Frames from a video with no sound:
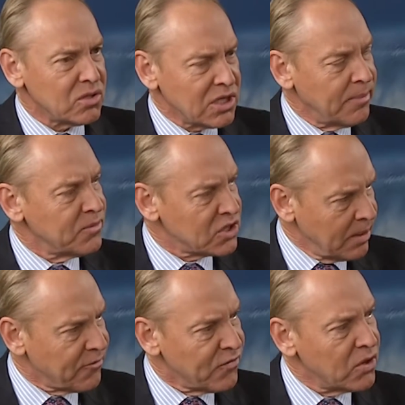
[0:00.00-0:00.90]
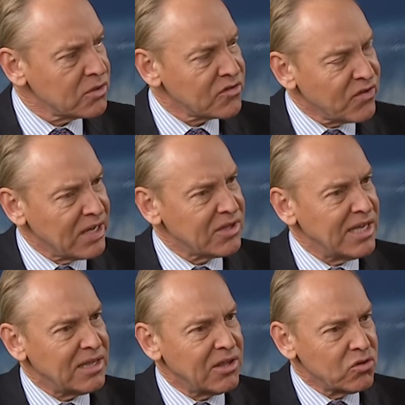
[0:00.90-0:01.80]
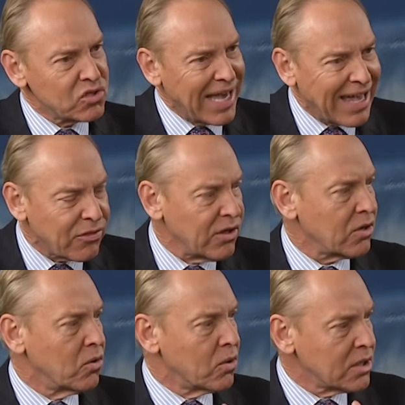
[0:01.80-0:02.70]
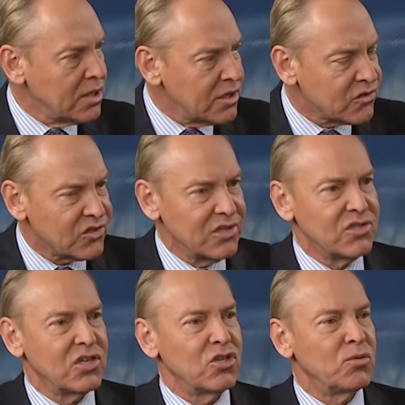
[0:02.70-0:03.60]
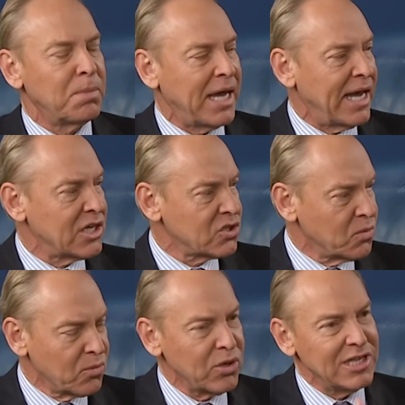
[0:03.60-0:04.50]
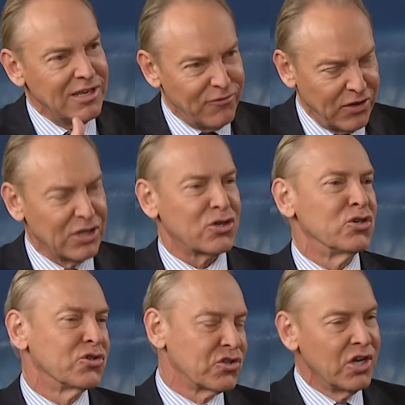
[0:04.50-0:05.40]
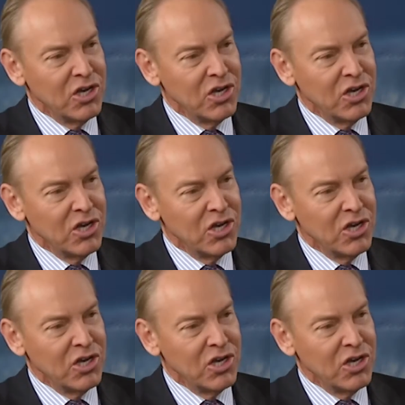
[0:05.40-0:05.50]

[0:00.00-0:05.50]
Some folks felt that those ethic ordinances that you passed were really vehicles